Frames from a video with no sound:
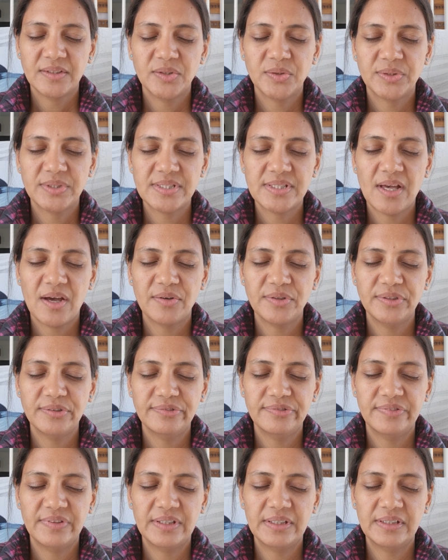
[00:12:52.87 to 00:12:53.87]
Notice how
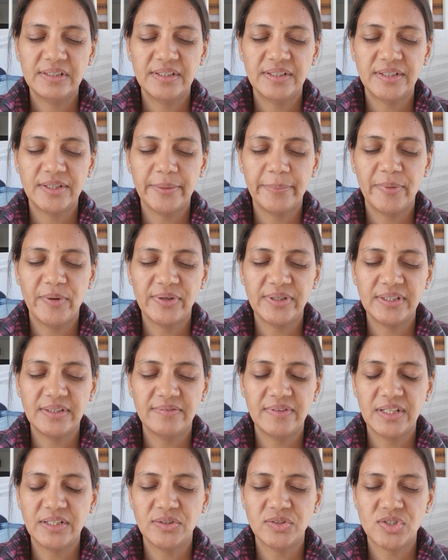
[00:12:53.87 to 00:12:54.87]
you feel in your
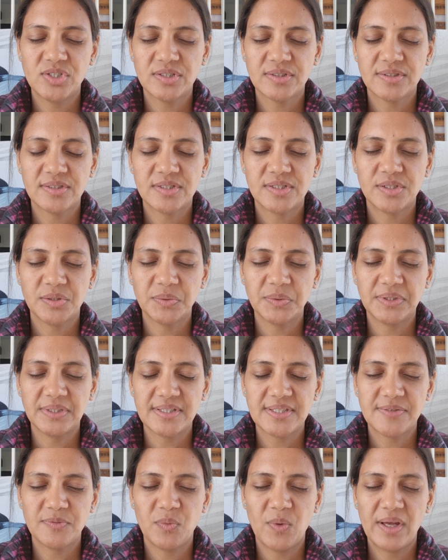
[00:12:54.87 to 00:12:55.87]
body when you just do
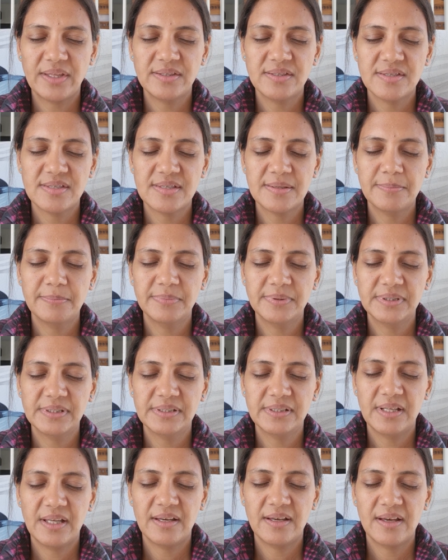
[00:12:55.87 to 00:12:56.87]
this one
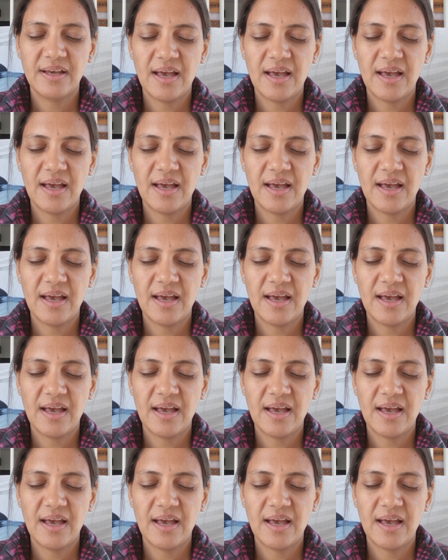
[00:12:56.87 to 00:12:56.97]
simple